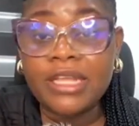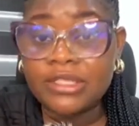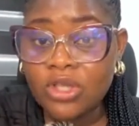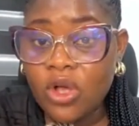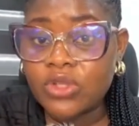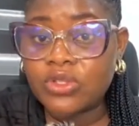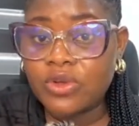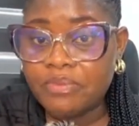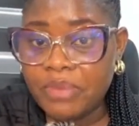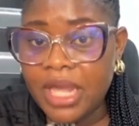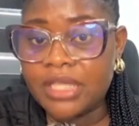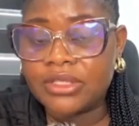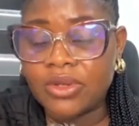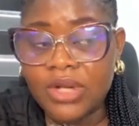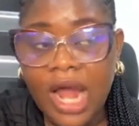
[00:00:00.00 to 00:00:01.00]
It's also
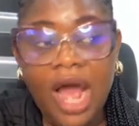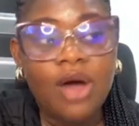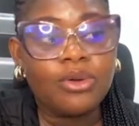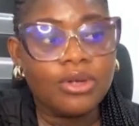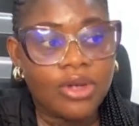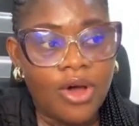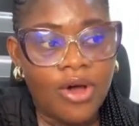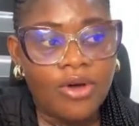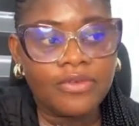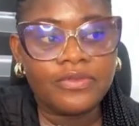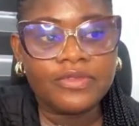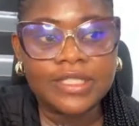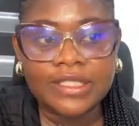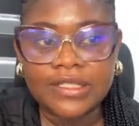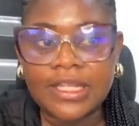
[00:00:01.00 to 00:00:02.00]
based on how love,
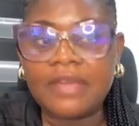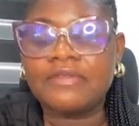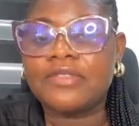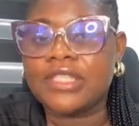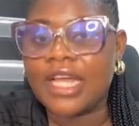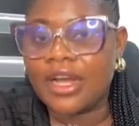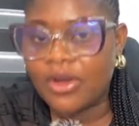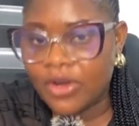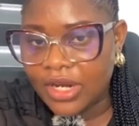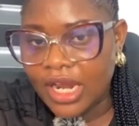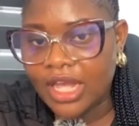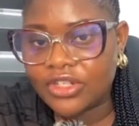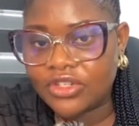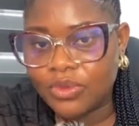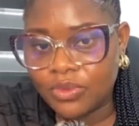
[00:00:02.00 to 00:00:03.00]
safety, and
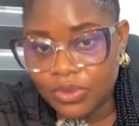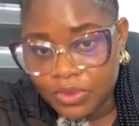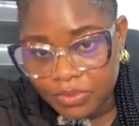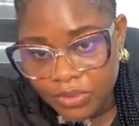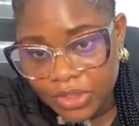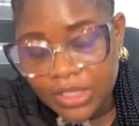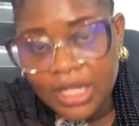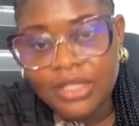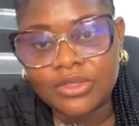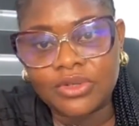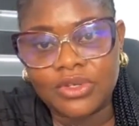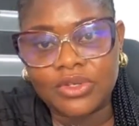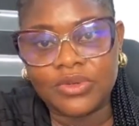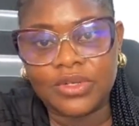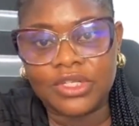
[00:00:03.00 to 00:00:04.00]
connection was modeled
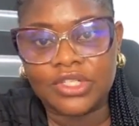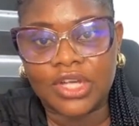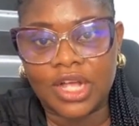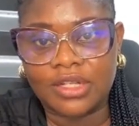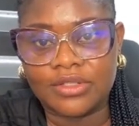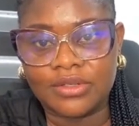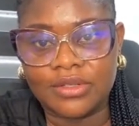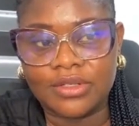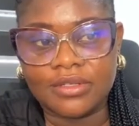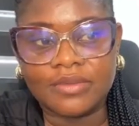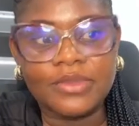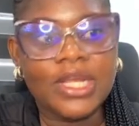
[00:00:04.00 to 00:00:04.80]
to you in childhood.